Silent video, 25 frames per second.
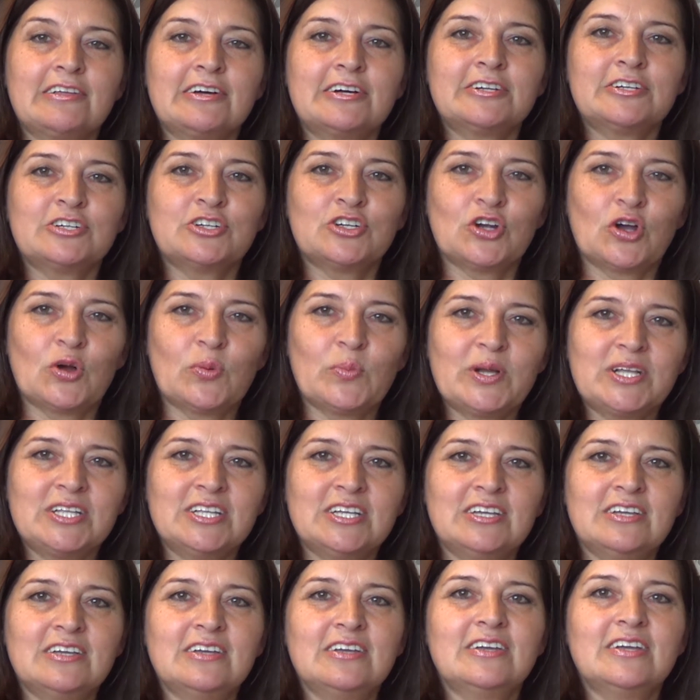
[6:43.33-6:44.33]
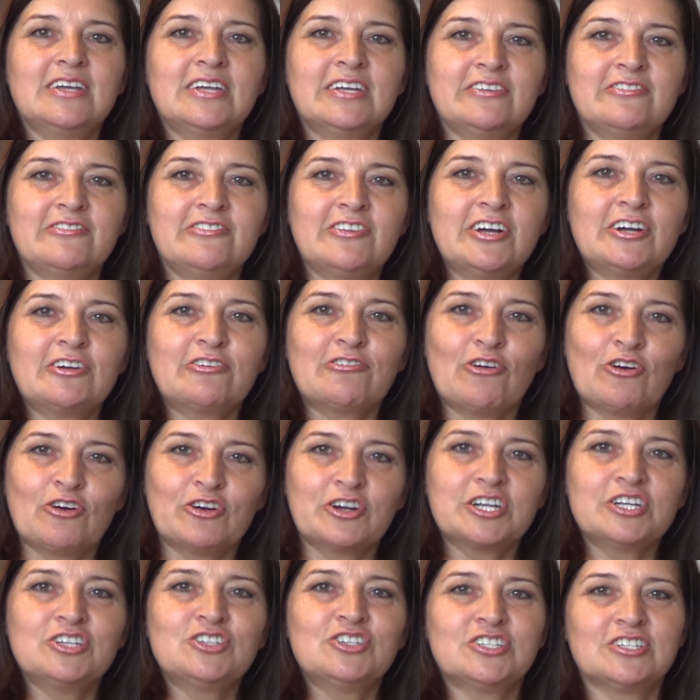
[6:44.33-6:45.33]
learn Romani in their
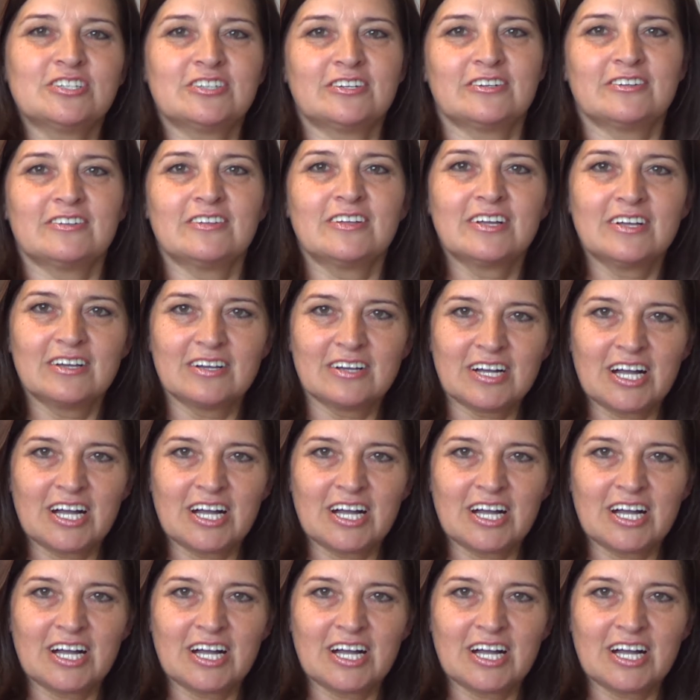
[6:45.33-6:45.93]
original